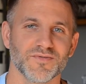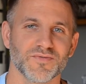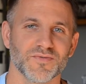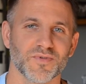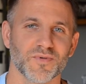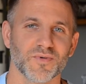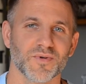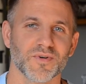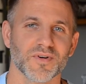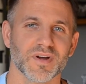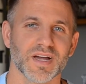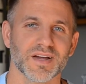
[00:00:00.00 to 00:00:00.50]

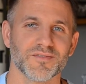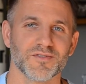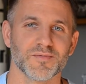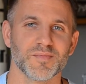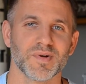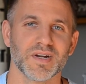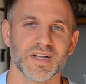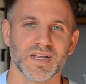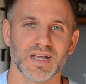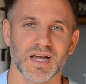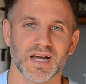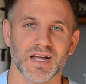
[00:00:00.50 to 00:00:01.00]
for
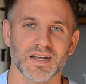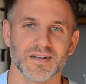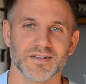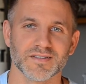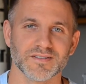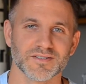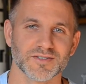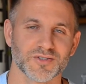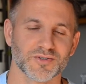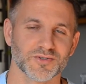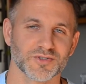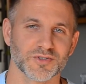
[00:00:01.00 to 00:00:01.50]
everybody on
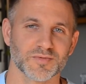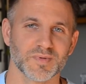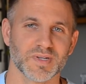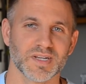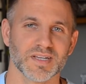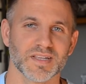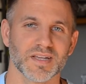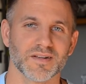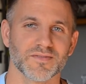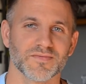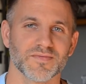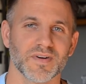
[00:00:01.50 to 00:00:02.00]
social
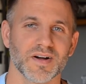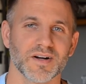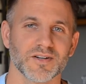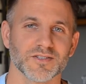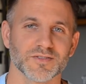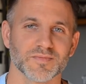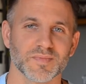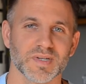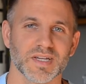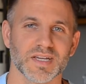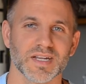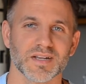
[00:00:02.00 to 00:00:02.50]
media that
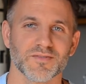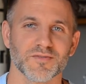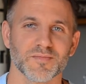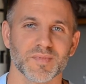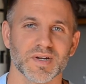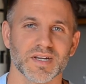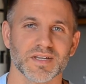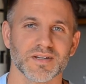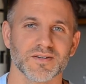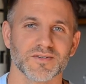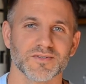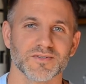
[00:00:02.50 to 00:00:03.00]
follows me and
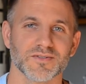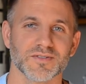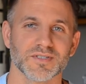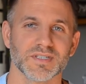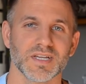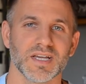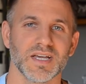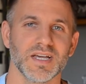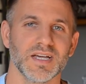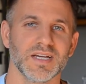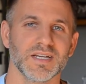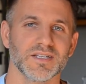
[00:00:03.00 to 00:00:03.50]
everybody who's
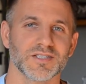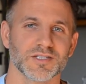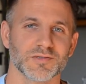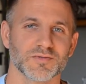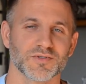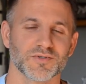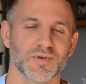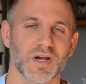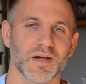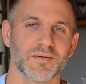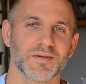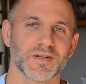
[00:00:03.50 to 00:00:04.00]

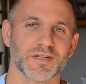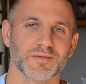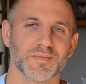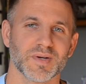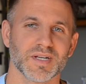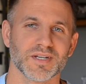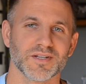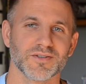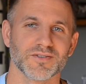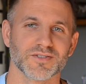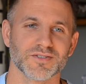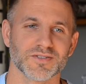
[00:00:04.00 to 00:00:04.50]
subscribing to
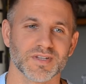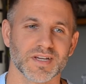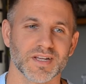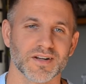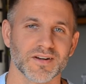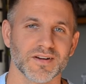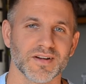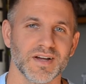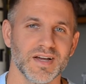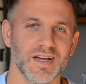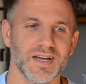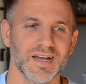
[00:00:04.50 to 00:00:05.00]
my
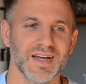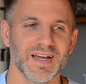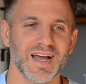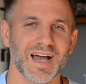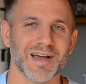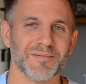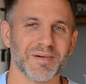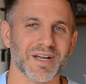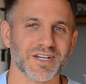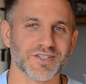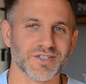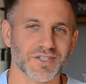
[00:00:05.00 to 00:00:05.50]
newsletter,
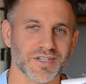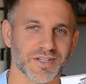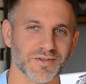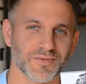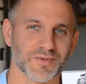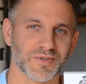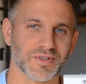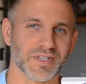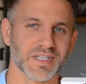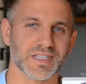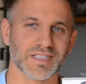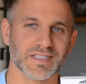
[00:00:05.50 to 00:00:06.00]
I'm actually going
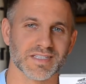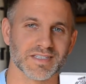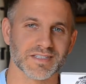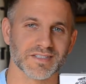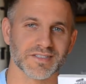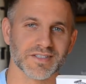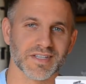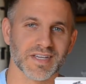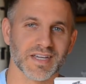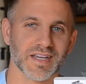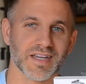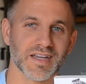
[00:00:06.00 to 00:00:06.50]
to release this
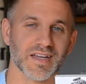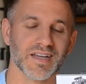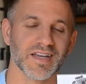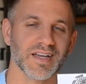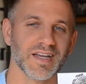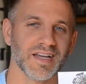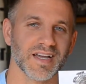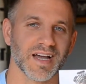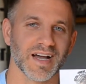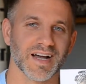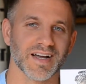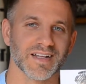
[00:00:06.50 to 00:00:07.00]
thing
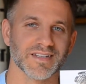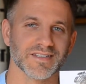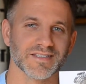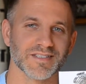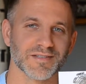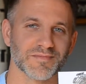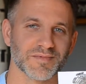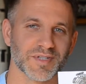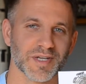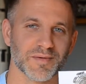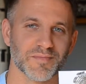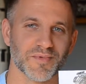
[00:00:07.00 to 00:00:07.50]
on
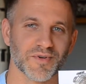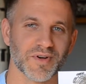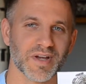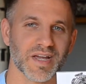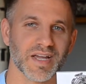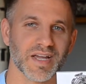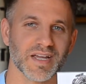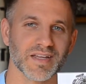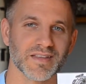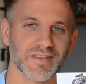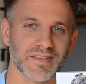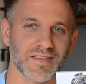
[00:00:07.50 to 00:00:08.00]
September
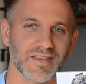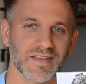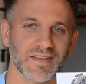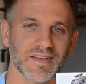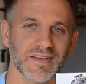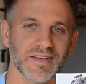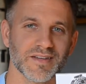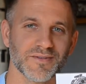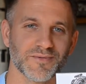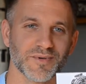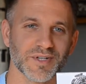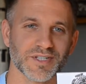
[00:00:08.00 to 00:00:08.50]
8th,
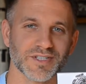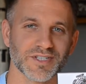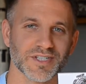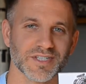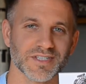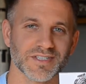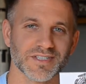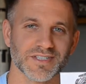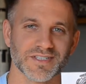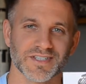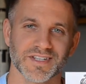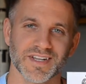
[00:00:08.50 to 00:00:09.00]
which
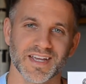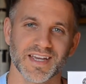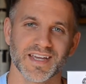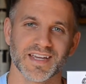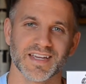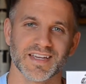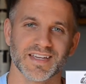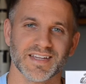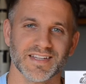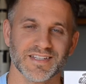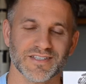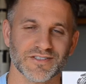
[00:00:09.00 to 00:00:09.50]
is today.
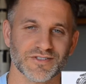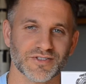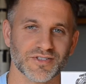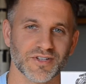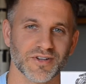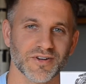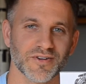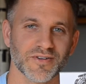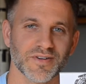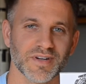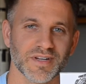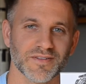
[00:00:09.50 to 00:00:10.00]

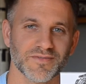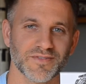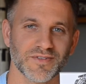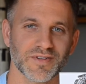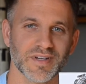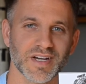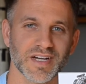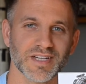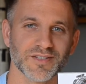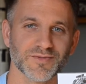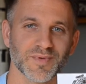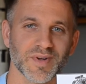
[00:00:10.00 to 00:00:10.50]
So if you
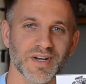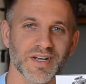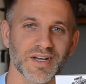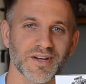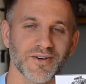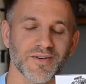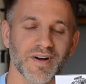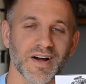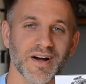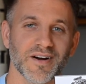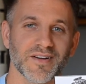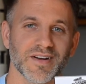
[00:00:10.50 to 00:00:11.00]
guys want to go
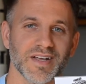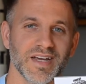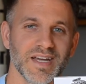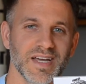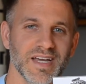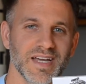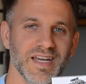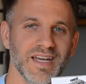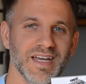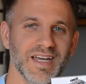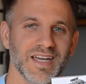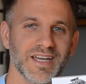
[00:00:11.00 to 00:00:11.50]
out
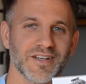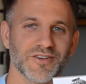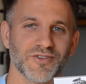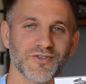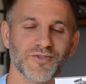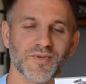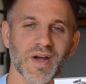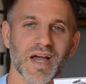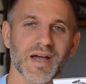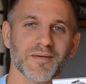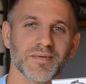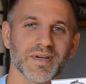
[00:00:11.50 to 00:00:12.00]
and
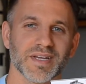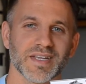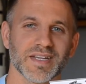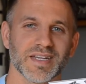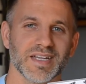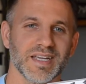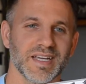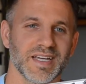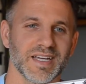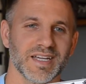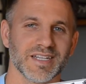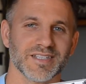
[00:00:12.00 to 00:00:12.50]
grab it
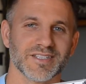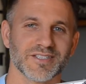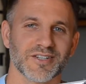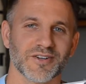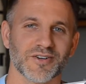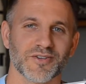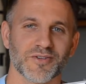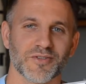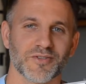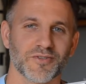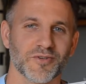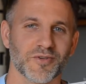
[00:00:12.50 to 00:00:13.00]
and
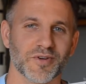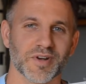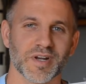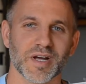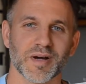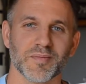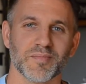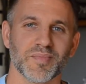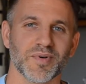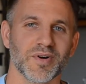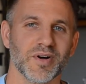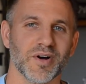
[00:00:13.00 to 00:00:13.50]
start throwing it
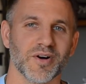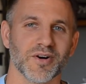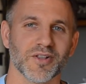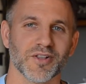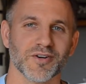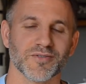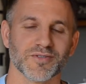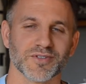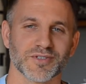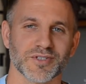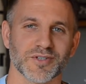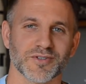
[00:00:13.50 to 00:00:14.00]
up all
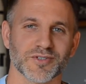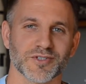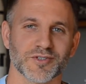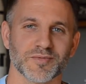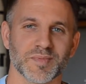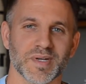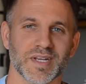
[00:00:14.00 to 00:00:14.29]
over social